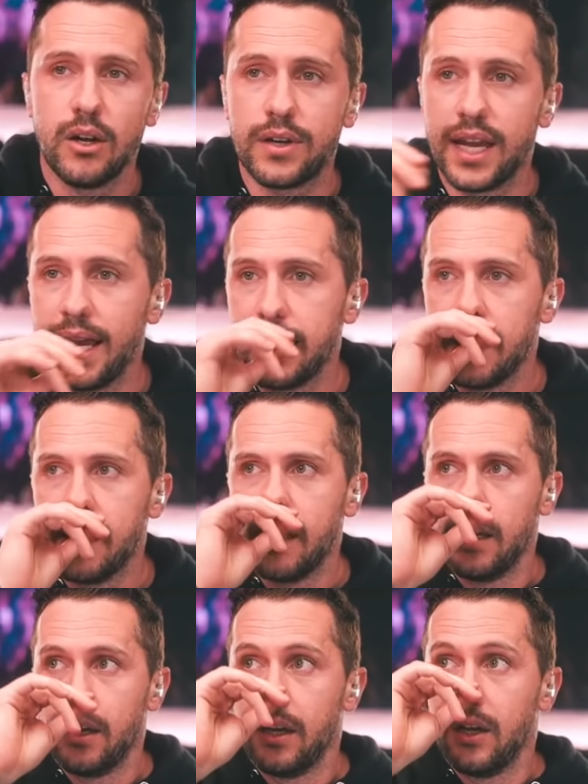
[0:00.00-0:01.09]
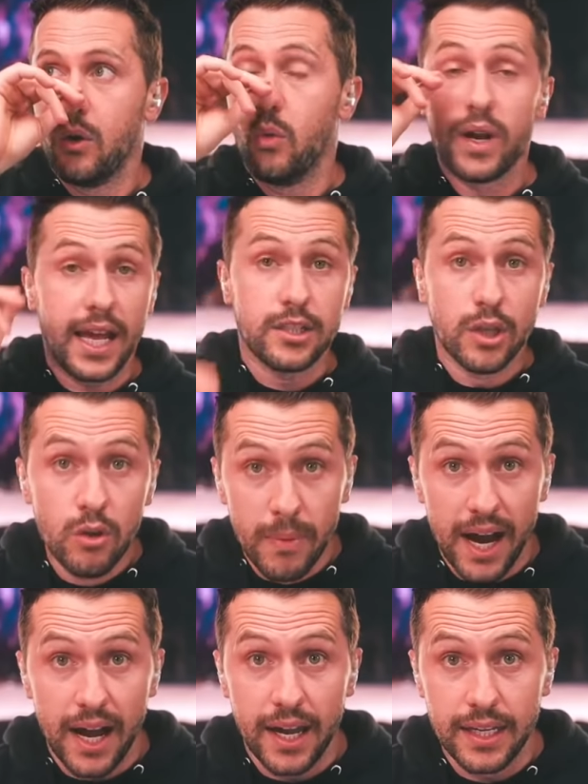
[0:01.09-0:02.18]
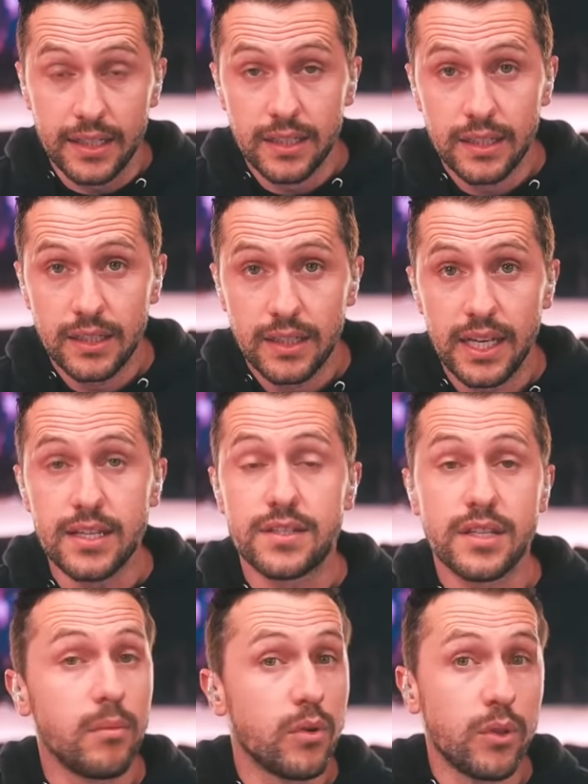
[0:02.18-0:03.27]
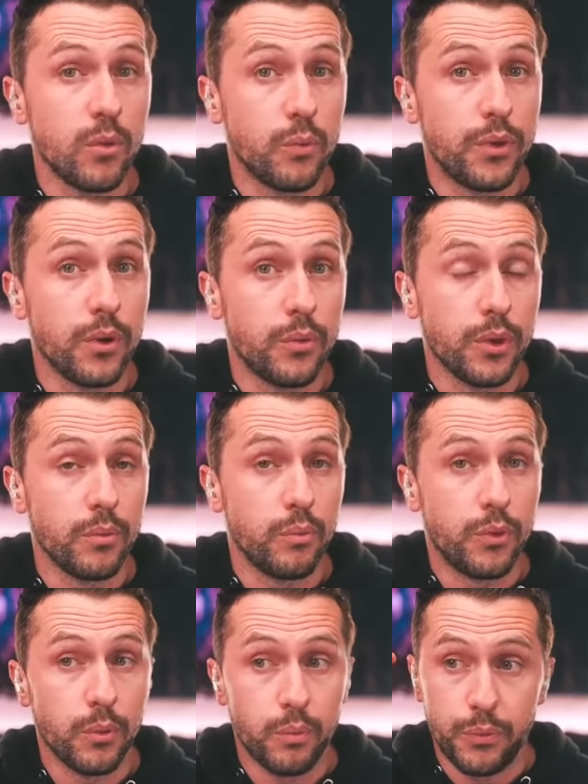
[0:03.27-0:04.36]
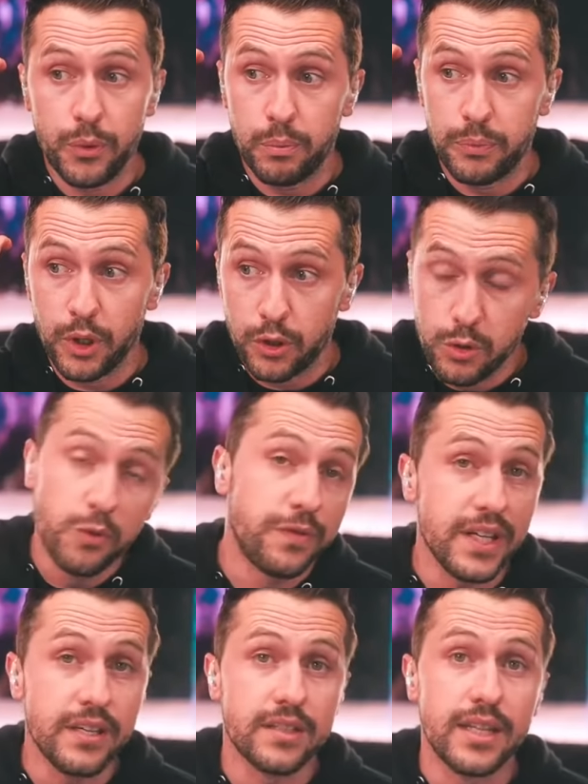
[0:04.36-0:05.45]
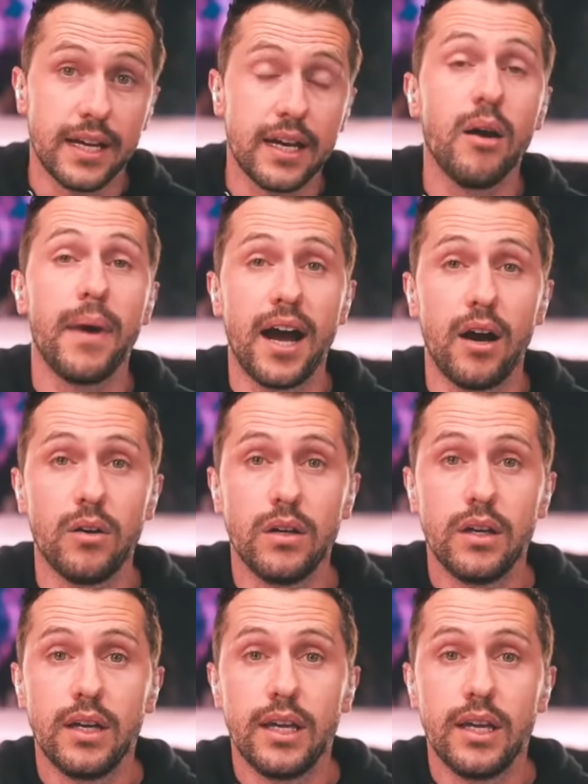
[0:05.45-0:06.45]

Okay, what I do mind is some of the the the the, the, the goofies that come out